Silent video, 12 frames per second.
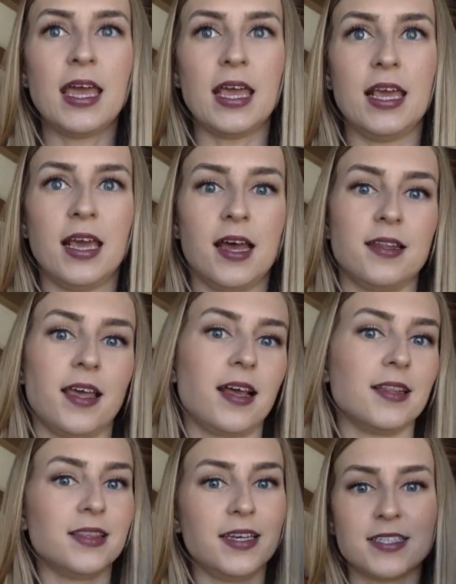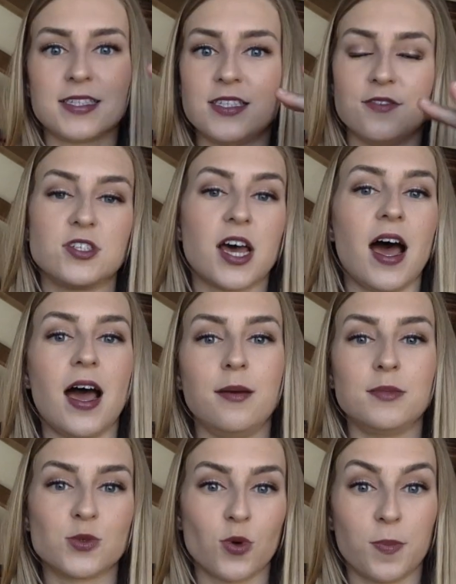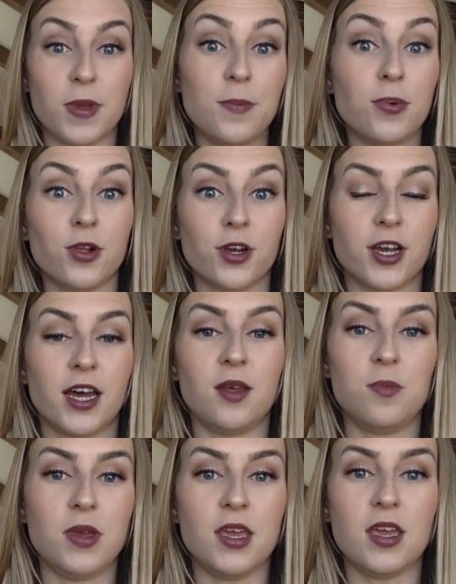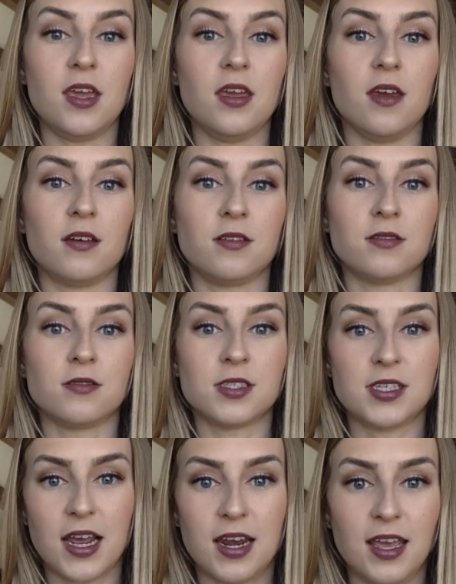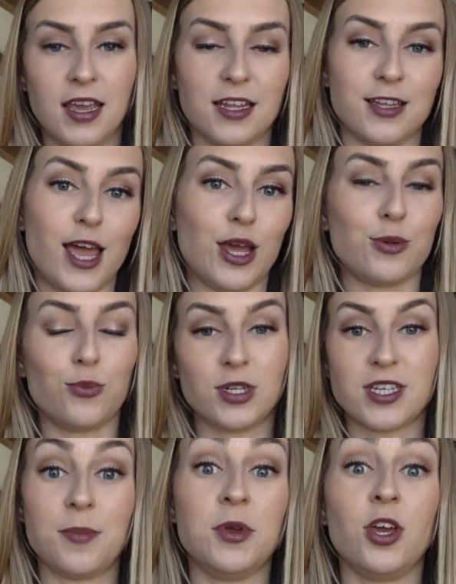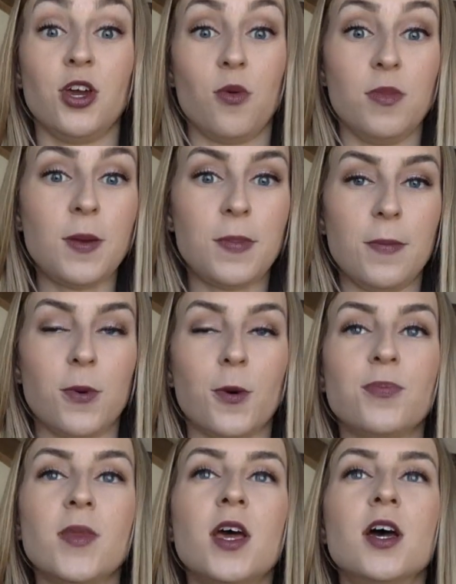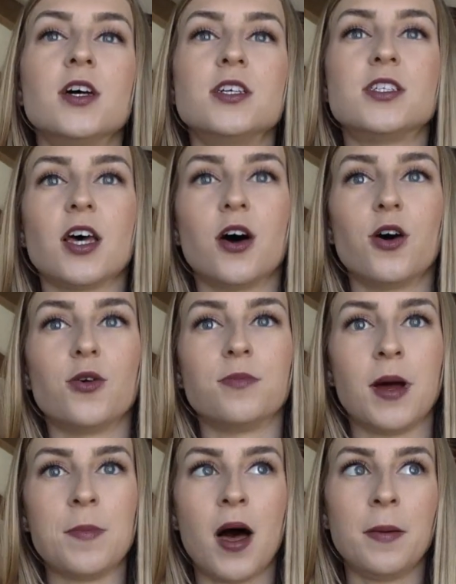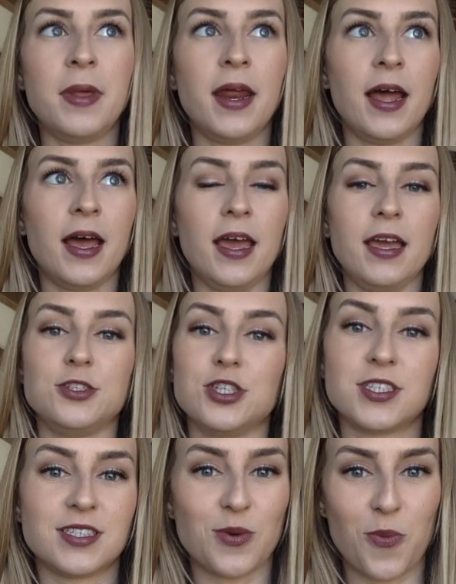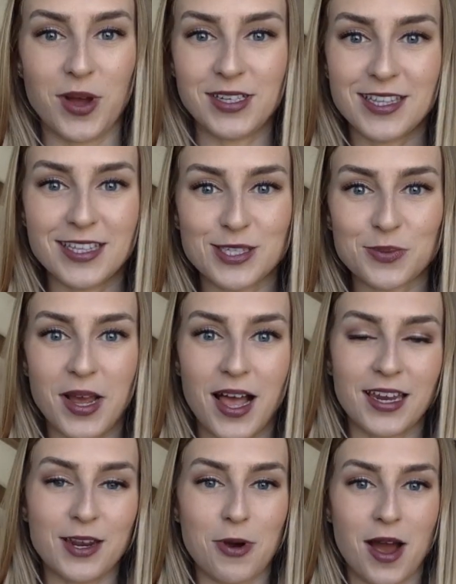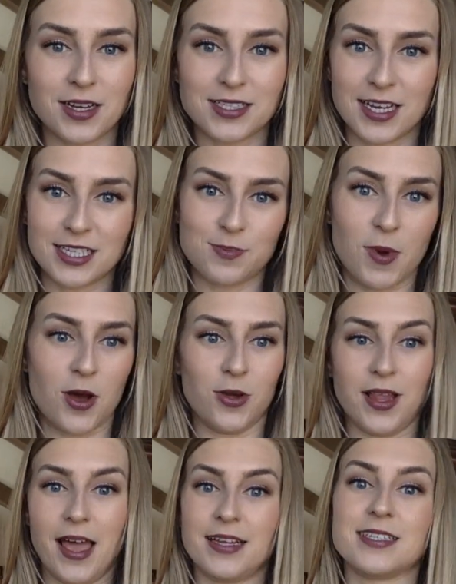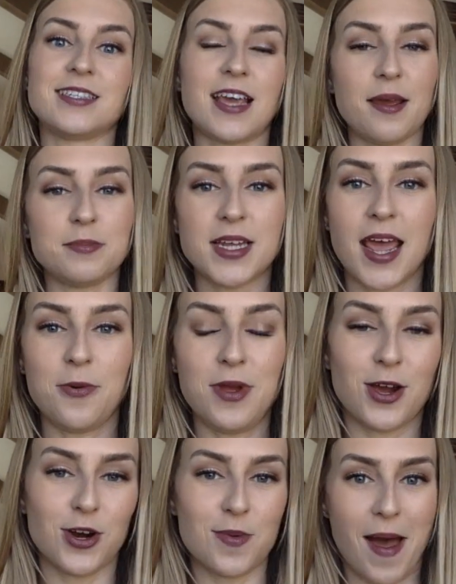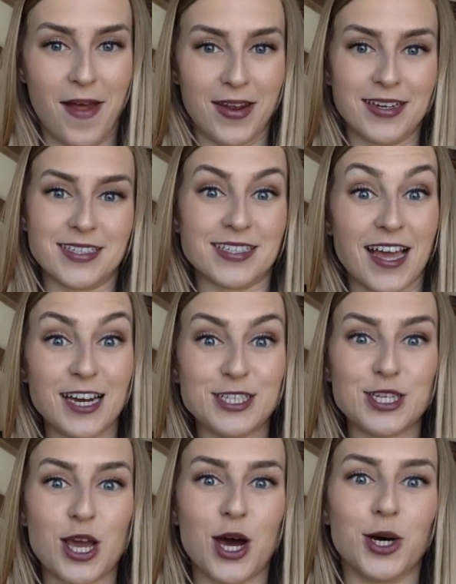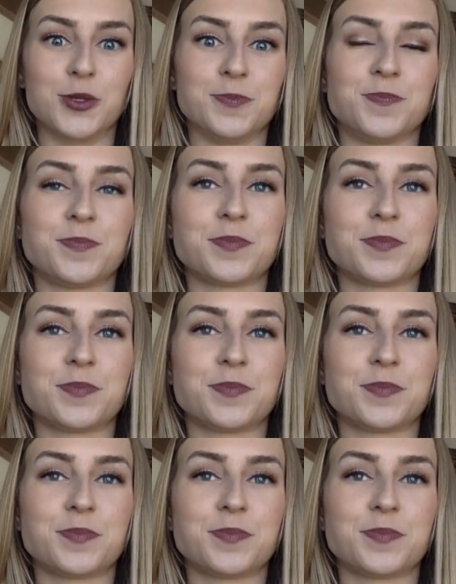and like a list of times where people are going to be standing and like what time you can go meet people. So my mom and I just went to this Reality Rocks Expo, like same day we heard about it, decided to go.